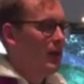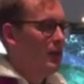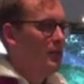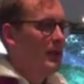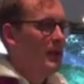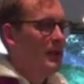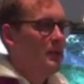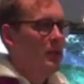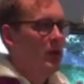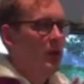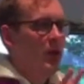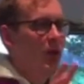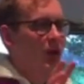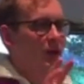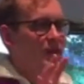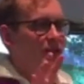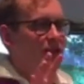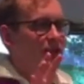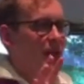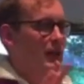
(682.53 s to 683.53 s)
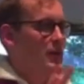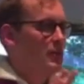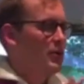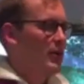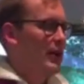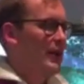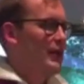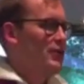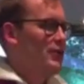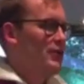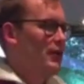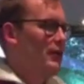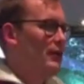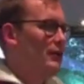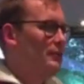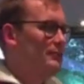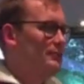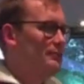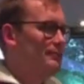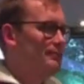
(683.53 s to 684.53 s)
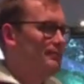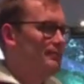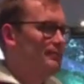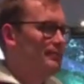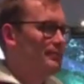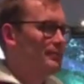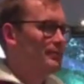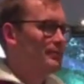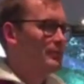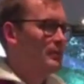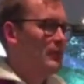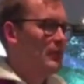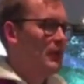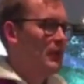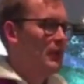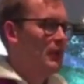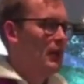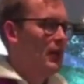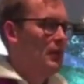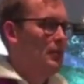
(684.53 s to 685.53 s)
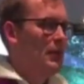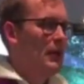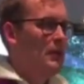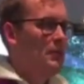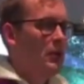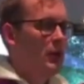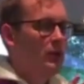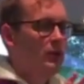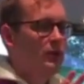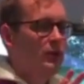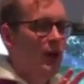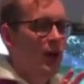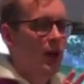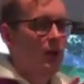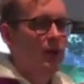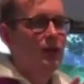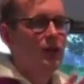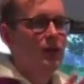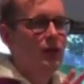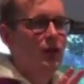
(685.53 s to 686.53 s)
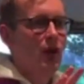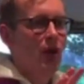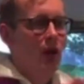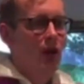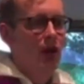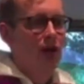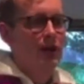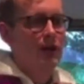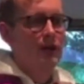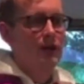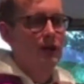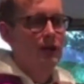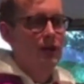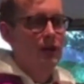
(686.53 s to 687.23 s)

people of celebration, people who know that God